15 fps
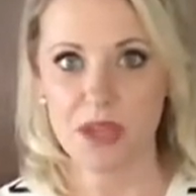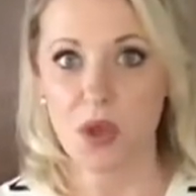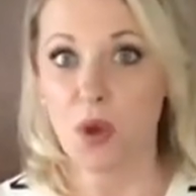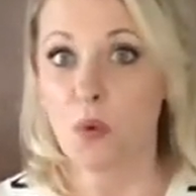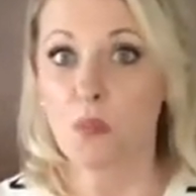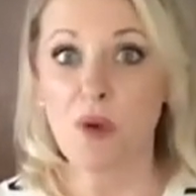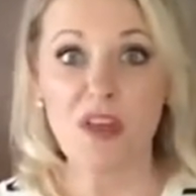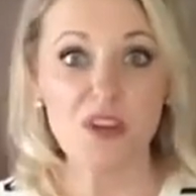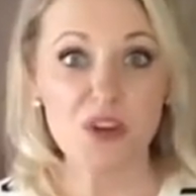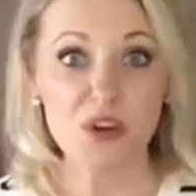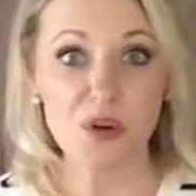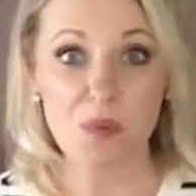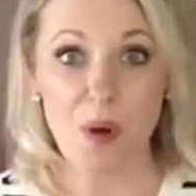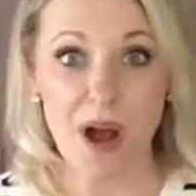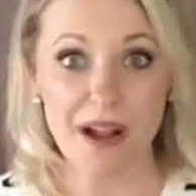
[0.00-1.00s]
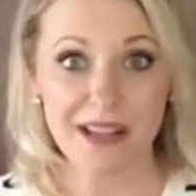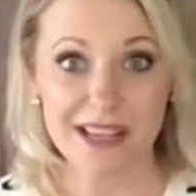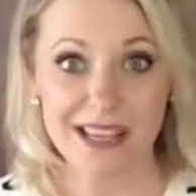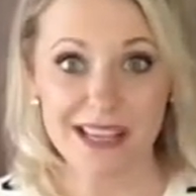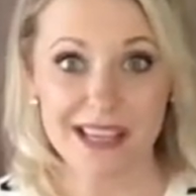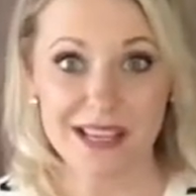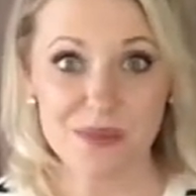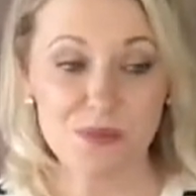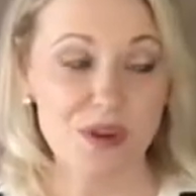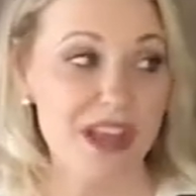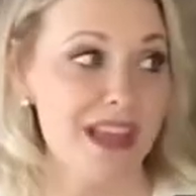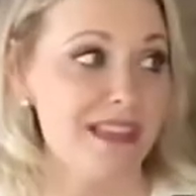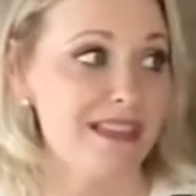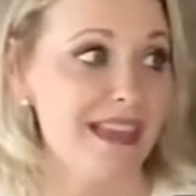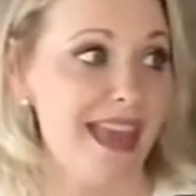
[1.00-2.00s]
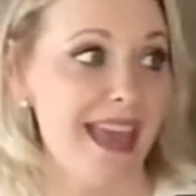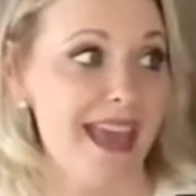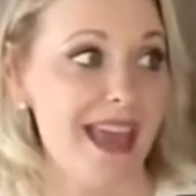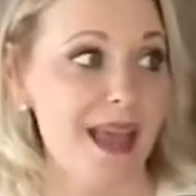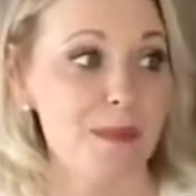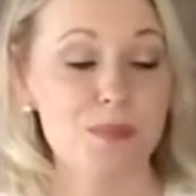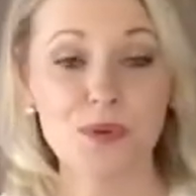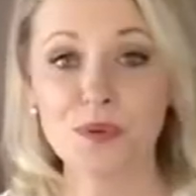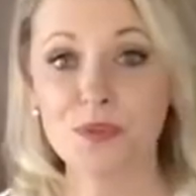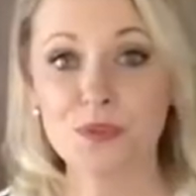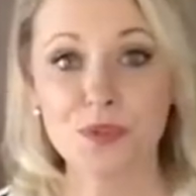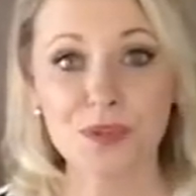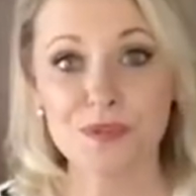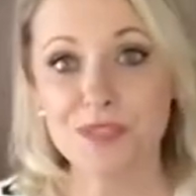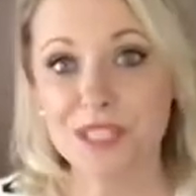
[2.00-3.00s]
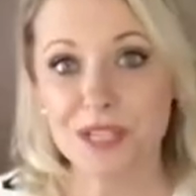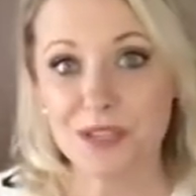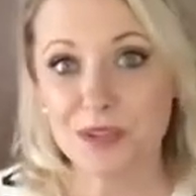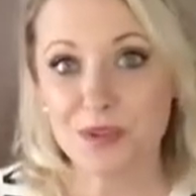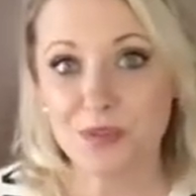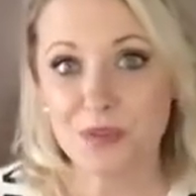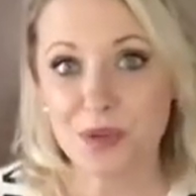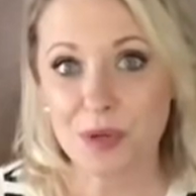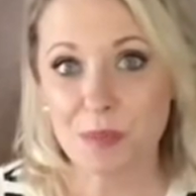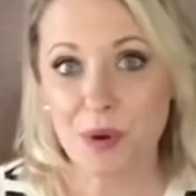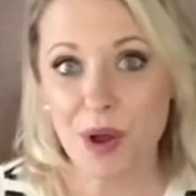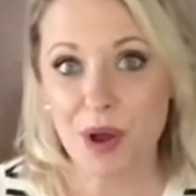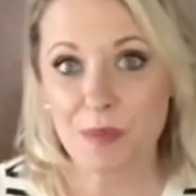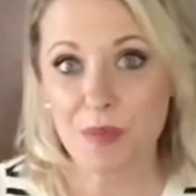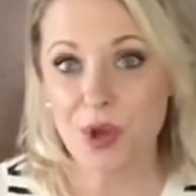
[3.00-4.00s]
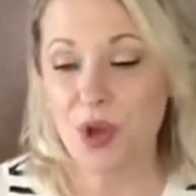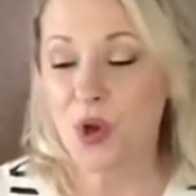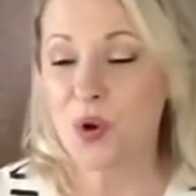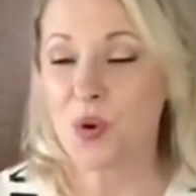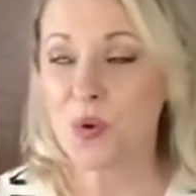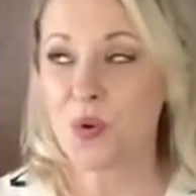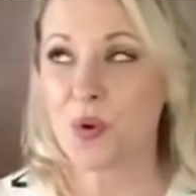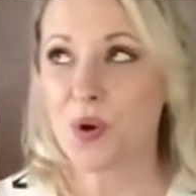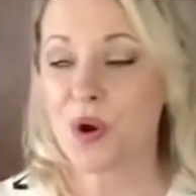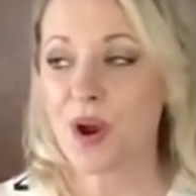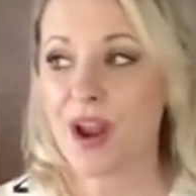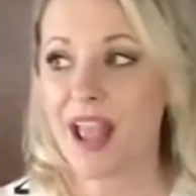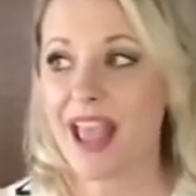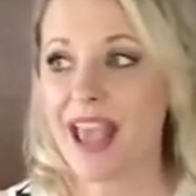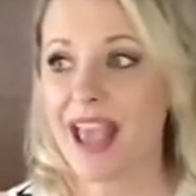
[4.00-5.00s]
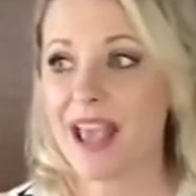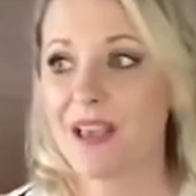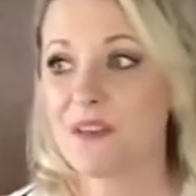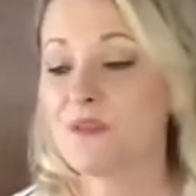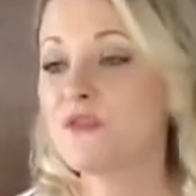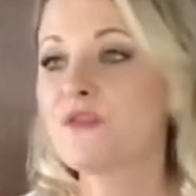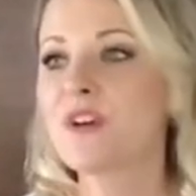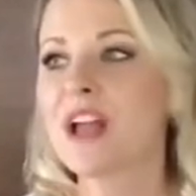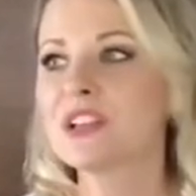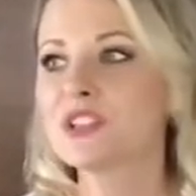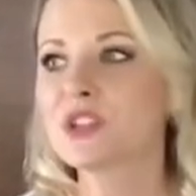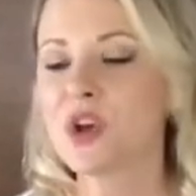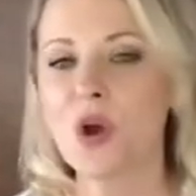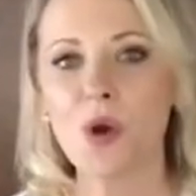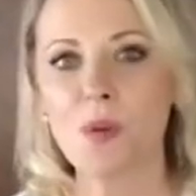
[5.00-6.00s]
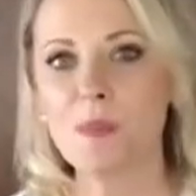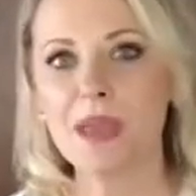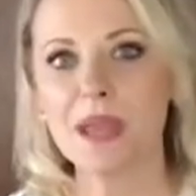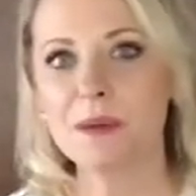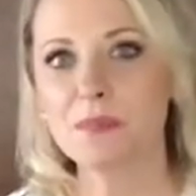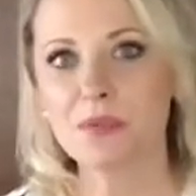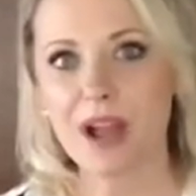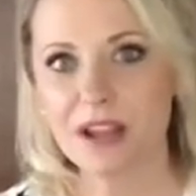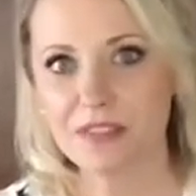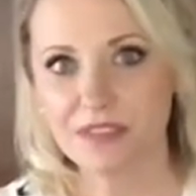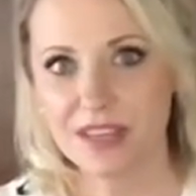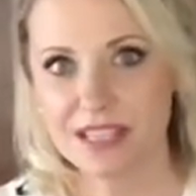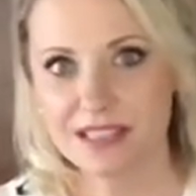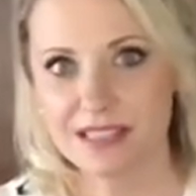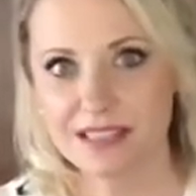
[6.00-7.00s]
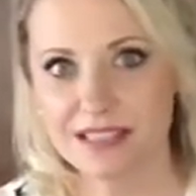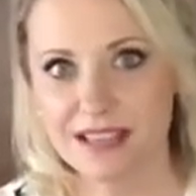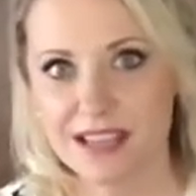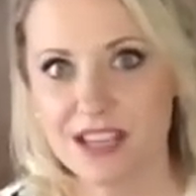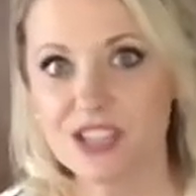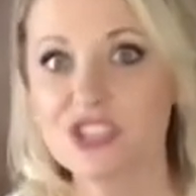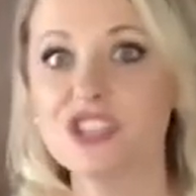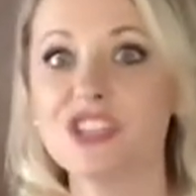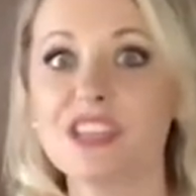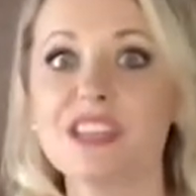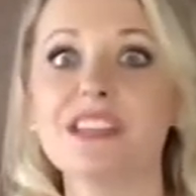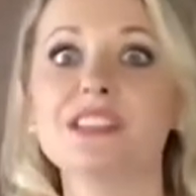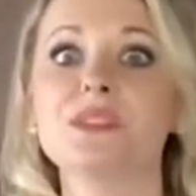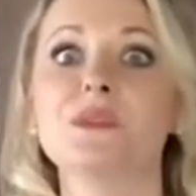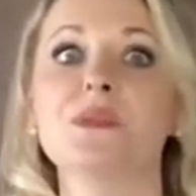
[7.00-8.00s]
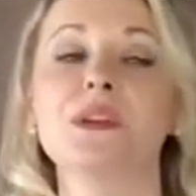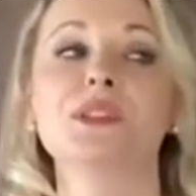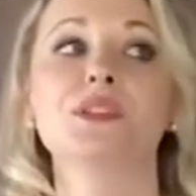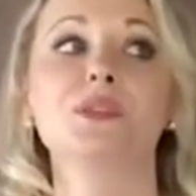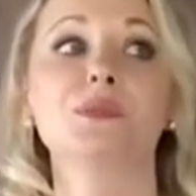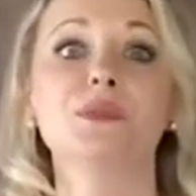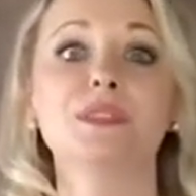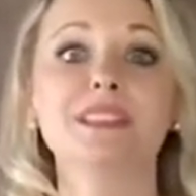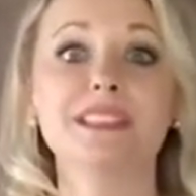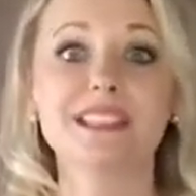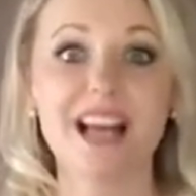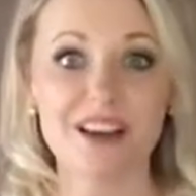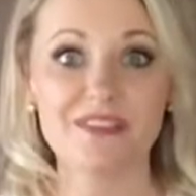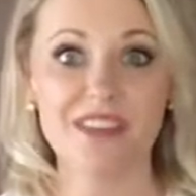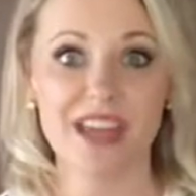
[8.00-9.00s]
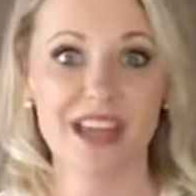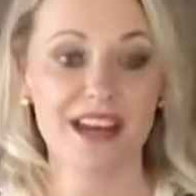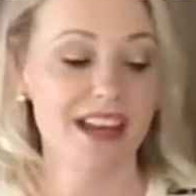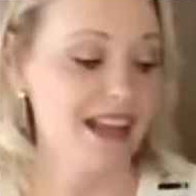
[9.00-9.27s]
Whether you're walking in with a bowl full of cereal for mom or a fresh homemade breakfast, she is going to love it.